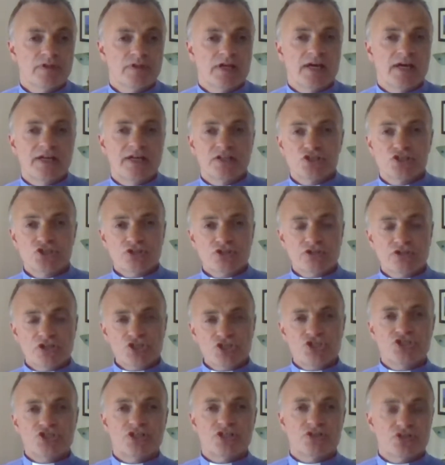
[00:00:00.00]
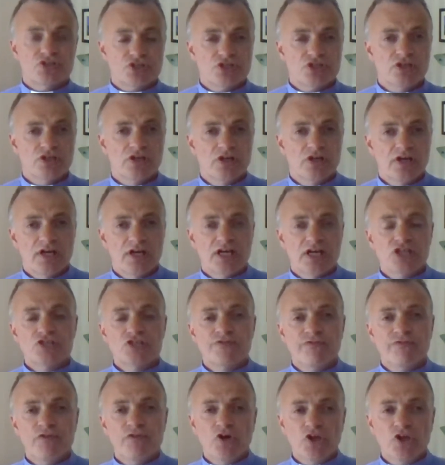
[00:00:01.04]
And as Christians, as
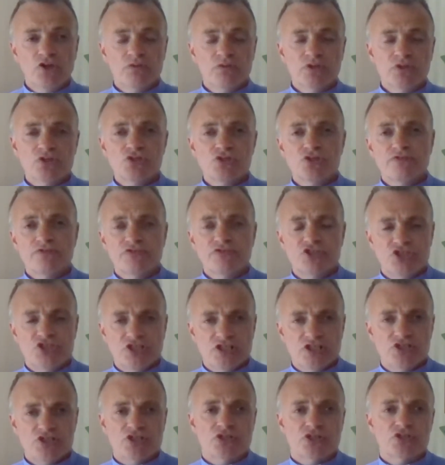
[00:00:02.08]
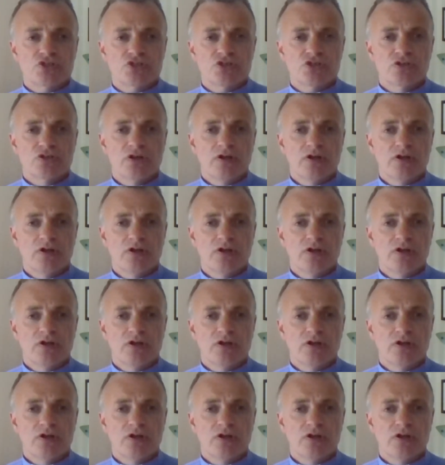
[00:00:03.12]
followers of Jesus,